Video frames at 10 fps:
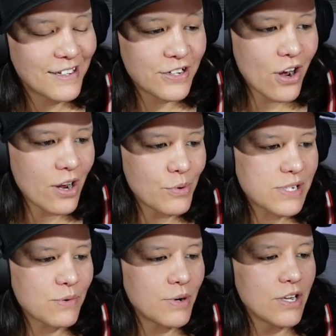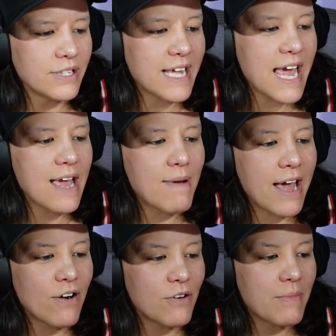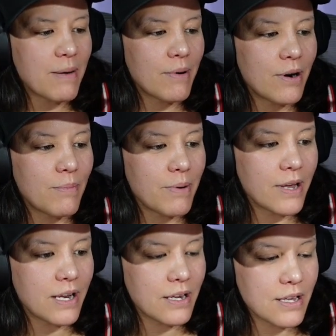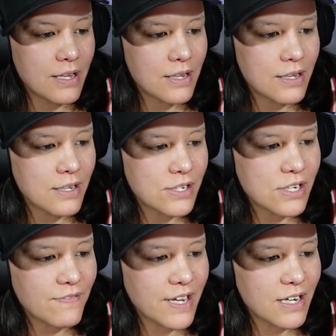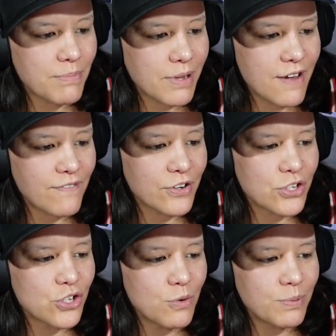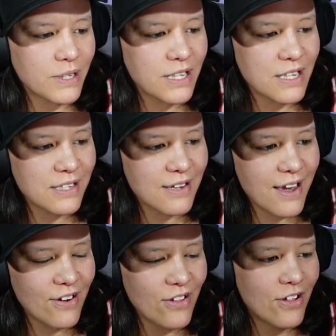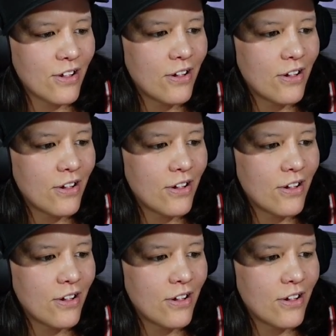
no, it was a real name. I don't remember, but see if I can apply for a duplicate title.